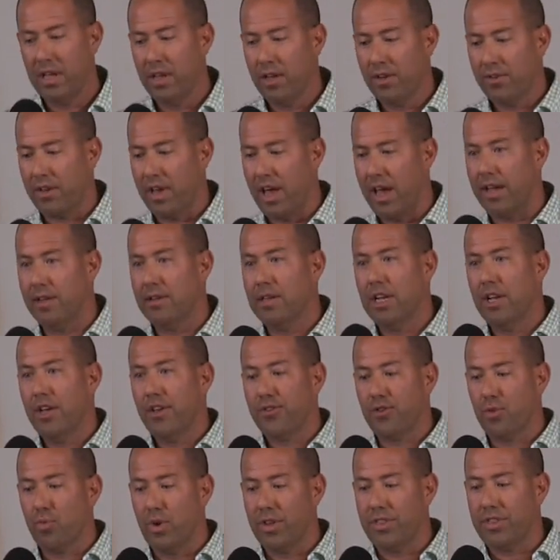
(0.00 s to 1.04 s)
okay?
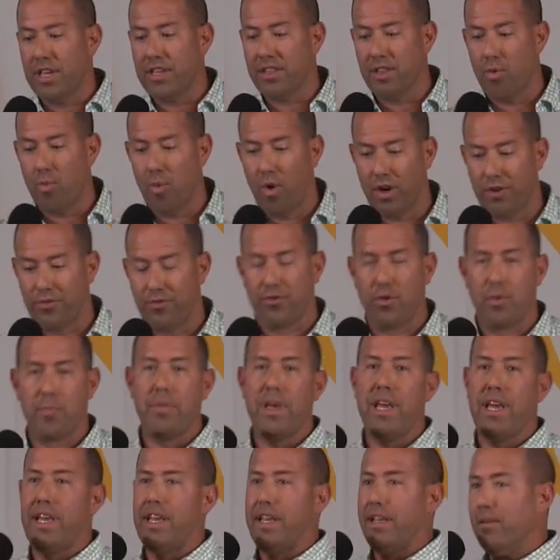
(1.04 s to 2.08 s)
So one thing that worked for
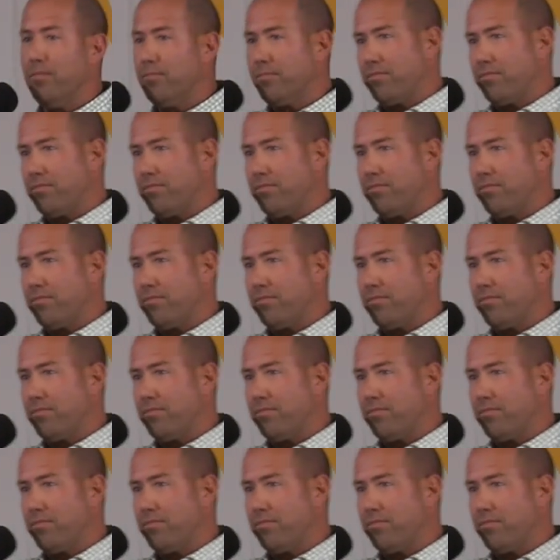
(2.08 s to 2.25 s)
me